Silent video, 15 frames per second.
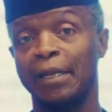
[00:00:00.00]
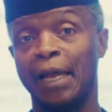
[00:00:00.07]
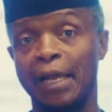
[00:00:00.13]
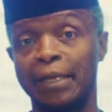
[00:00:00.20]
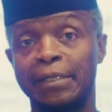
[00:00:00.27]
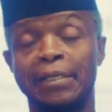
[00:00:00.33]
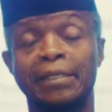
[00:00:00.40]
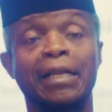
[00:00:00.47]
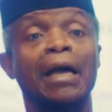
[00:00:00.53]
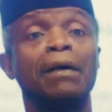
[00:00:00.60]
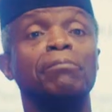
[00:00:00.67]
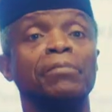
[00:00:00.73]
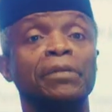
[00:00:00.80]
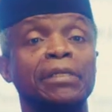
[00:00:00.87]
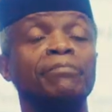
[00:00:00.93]
and it
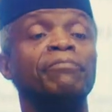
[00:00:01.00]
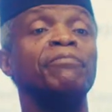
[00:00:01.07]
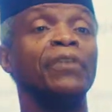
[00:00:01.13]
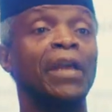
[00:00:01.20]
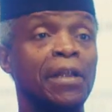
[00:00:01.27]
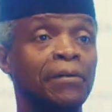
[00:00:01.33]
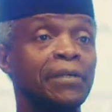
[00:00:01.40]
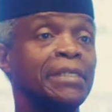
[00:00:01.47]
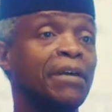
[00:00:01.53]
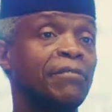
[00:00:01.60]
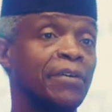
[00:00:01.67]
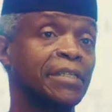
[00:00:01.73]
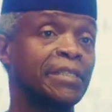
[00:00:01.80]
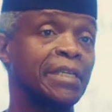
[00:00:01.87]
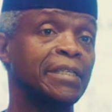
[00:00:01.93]
can be very
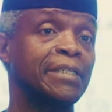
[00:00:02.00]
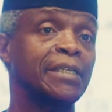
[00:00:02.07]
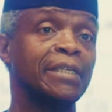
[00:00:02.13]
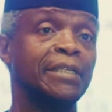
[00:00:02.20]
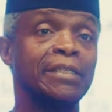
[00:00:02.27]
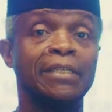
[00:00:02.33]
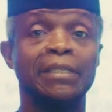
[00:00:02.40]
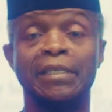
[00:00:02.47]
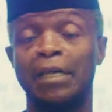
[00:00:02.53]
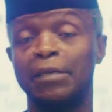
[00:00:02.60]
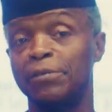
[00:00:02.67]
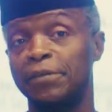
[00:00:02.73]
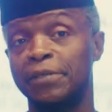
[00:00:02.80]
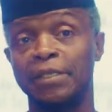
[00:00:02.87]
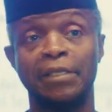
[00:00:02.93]
devastating indeed,
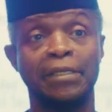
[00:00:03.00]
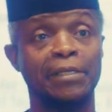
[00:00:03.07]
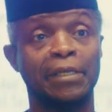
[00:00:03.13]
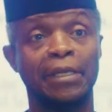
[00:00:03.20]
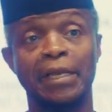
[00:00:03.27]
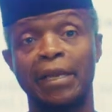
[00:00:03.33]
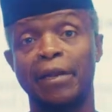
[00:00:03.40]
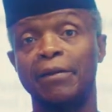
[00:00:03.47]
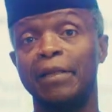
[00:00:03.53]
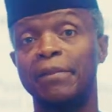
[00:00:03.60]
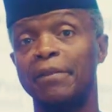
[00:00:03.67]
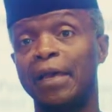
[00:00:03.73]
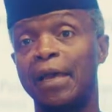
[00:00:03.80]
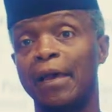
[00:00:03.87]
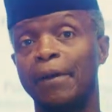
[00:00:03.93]
and you see it here
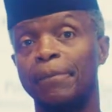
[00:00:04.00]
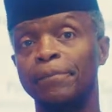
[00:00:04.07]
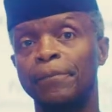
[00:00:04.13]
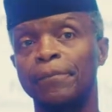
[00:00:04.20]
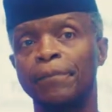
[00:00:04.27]
and there.